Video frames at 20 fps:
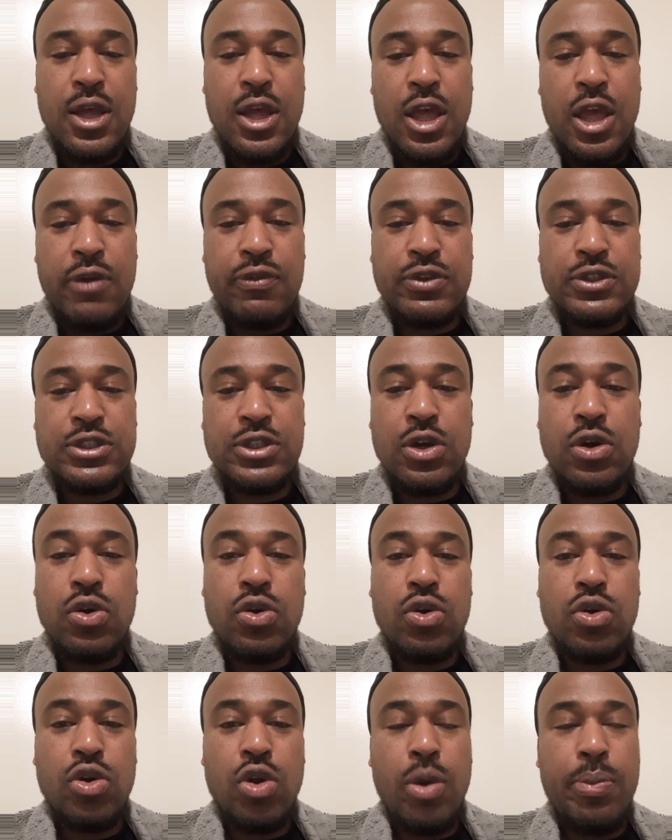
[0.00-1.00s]
And for some who
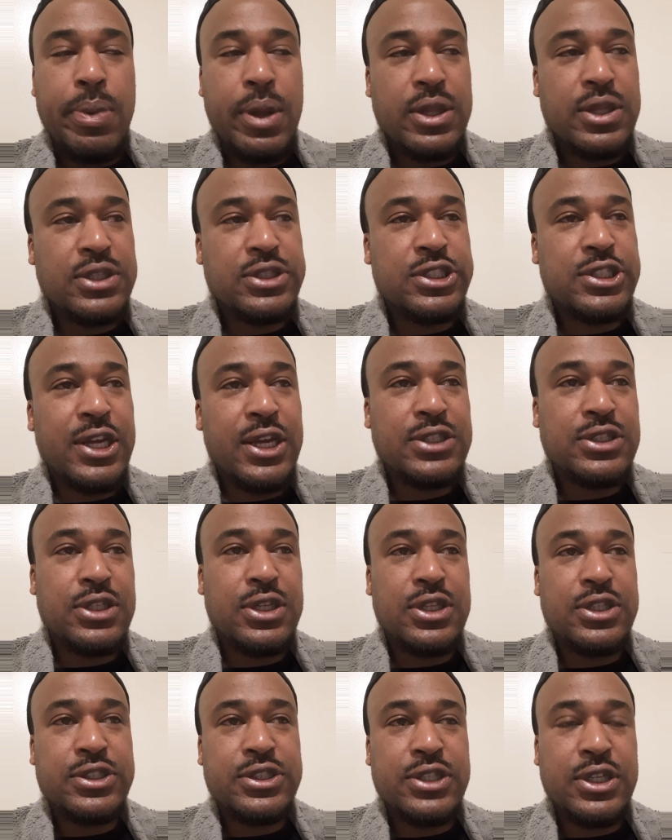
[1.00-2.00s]
don't know about the science of
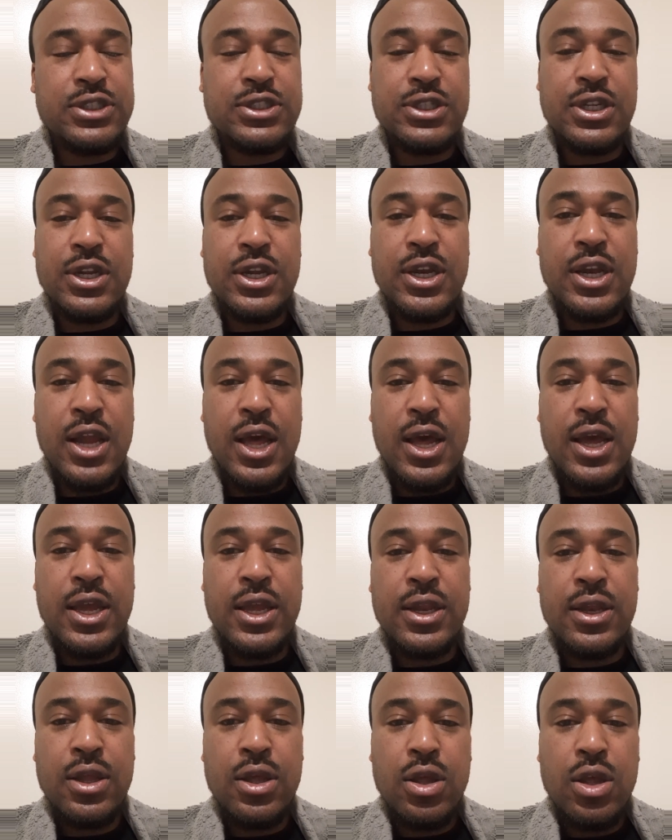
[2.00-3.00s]
the 6 and the 9, you
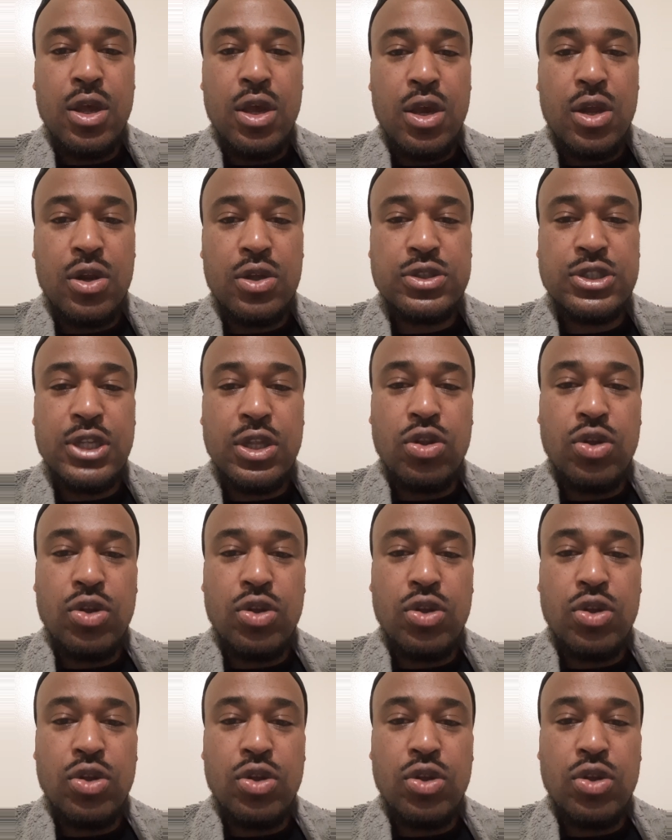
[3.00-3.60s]
know what I'm saying?